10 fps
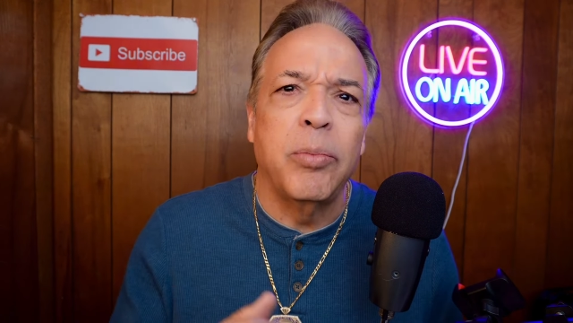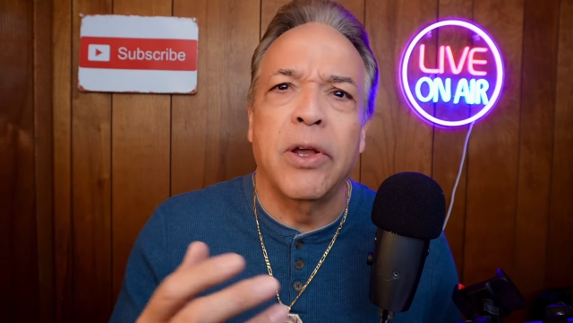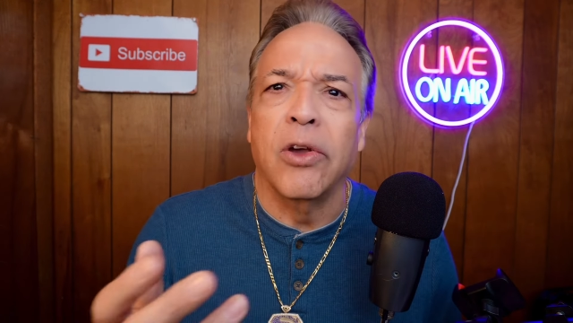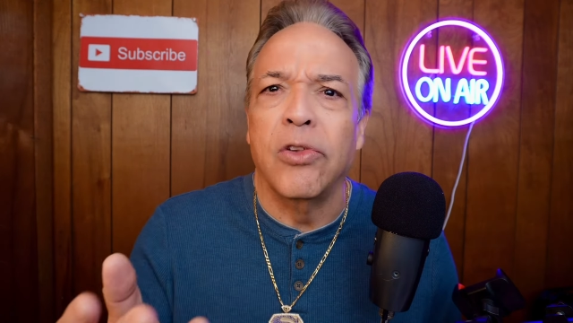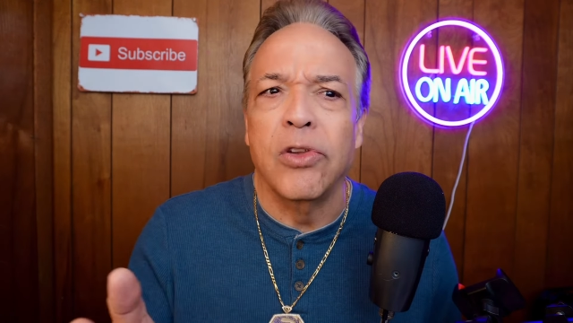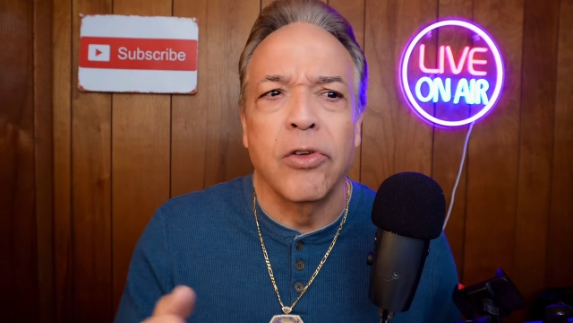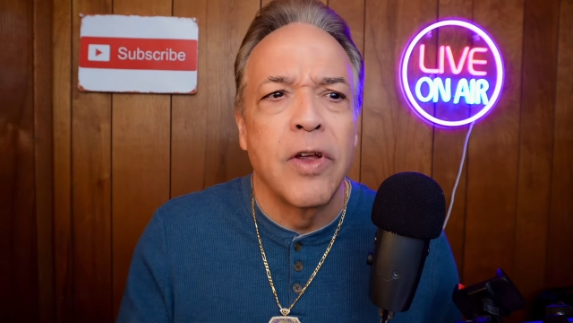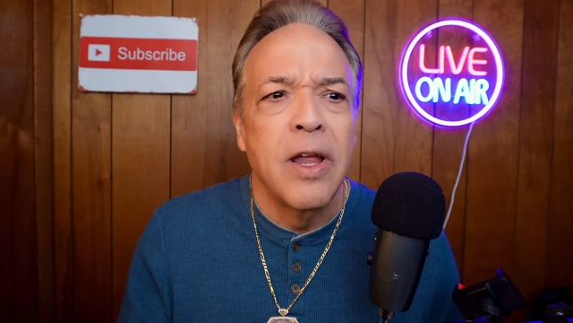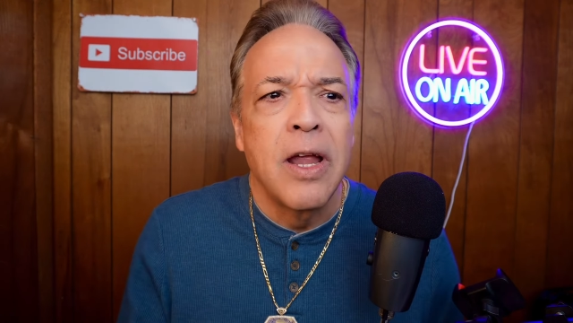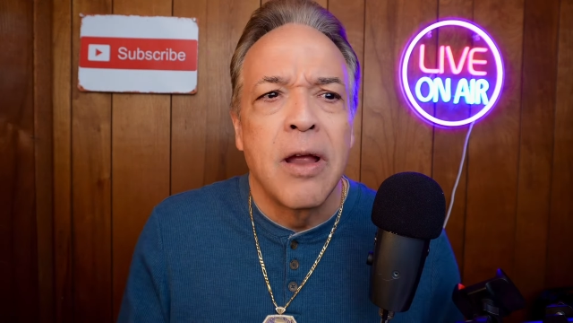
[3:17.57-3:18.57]
because of
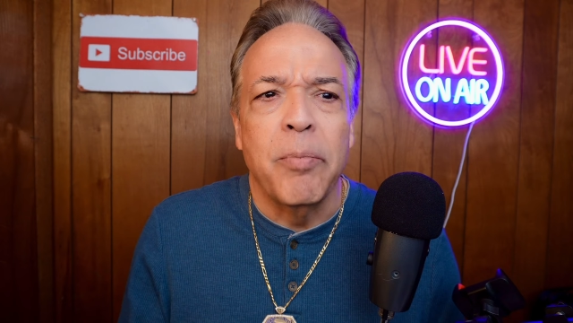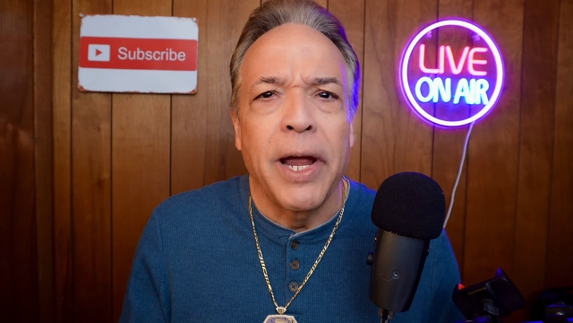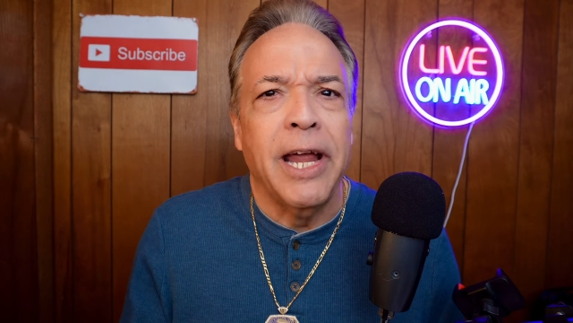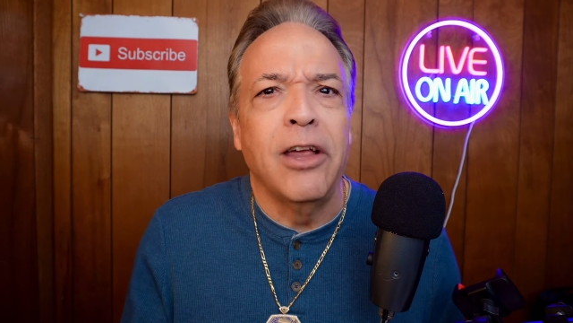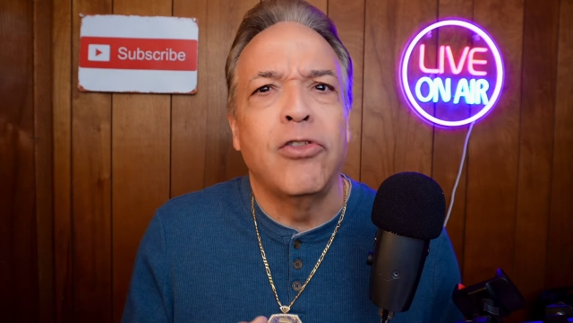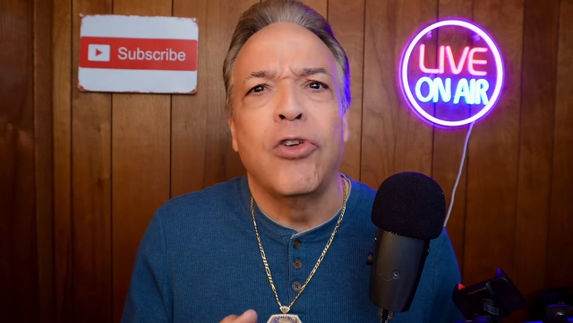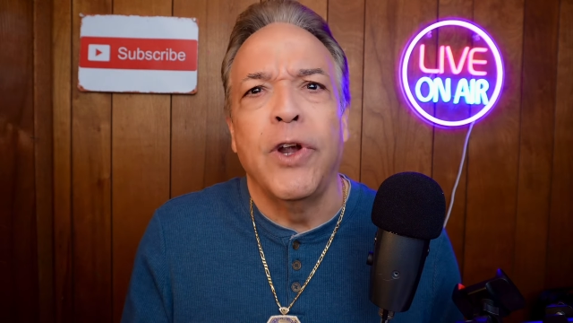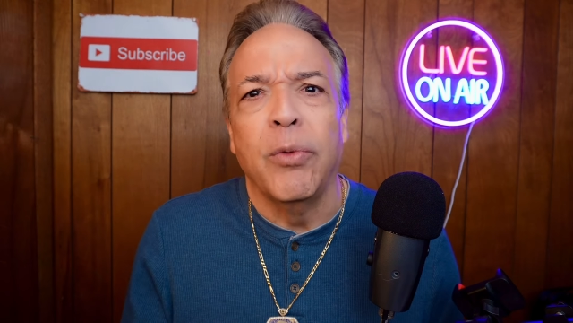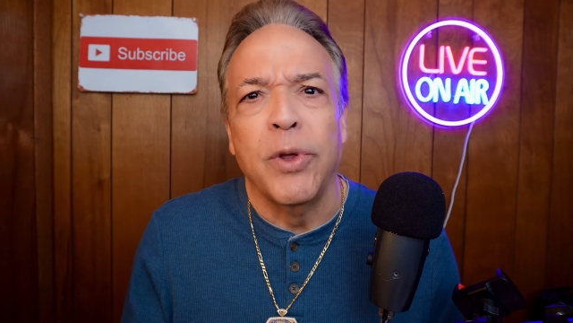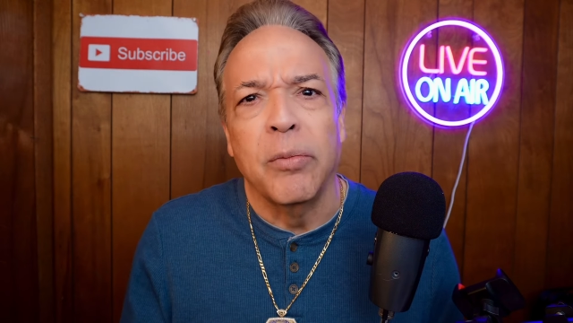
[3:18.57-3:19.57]
my
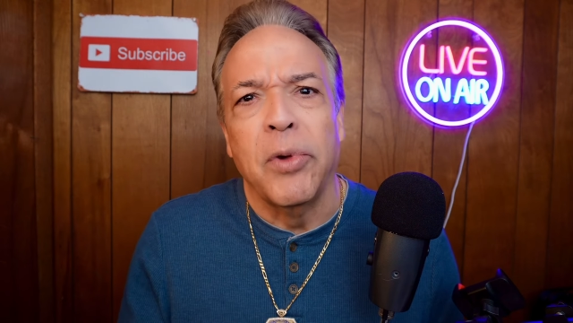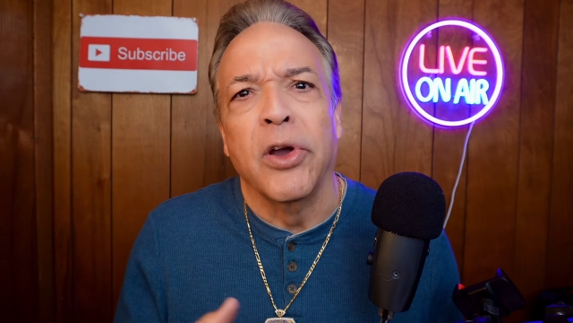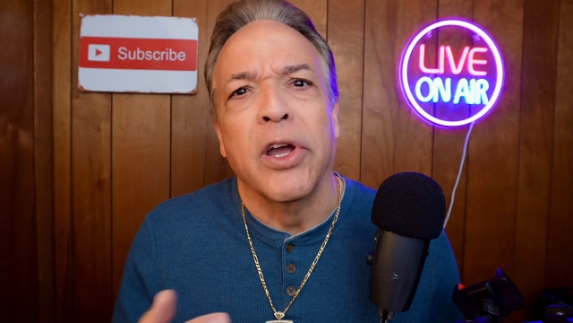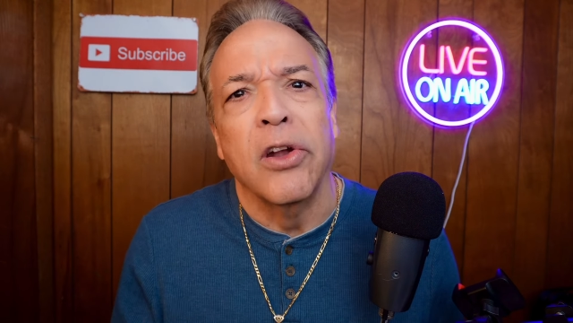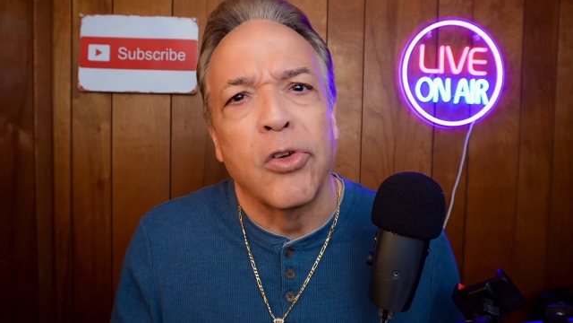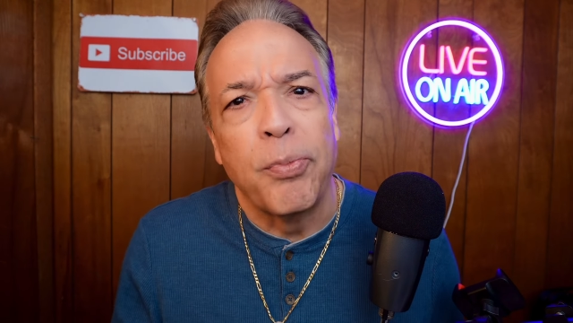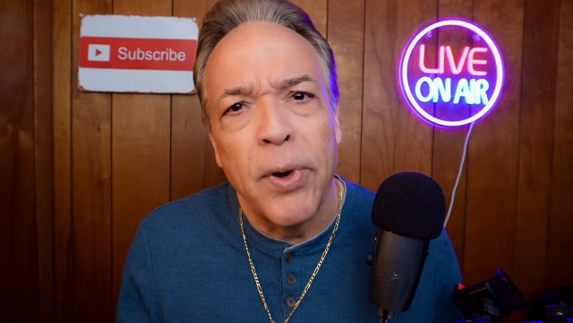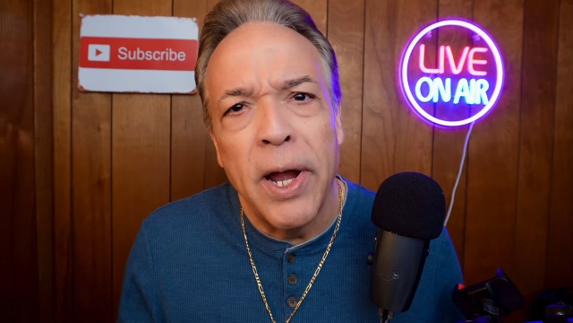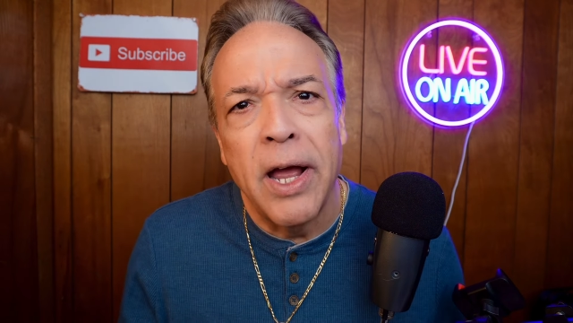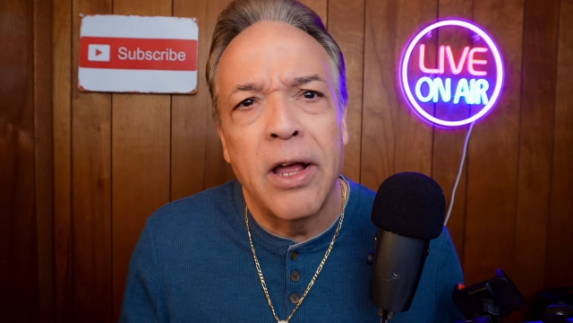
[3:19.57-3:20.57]
history with American
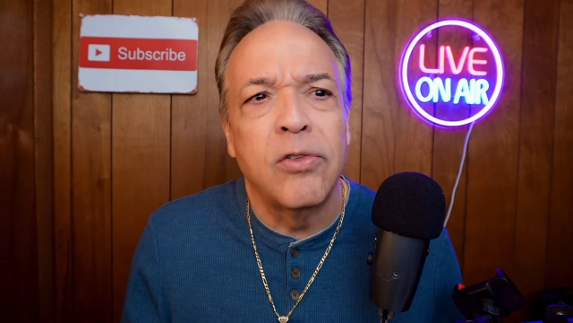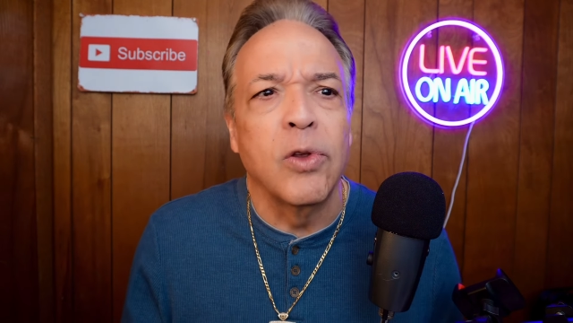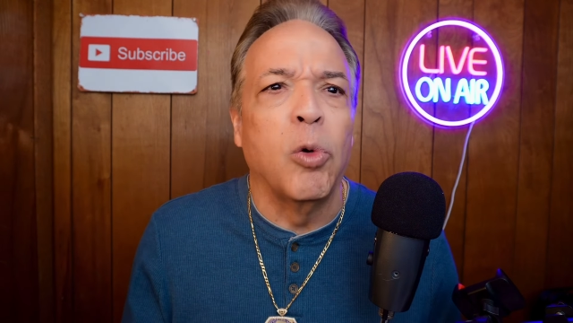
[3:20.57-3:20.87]
Express,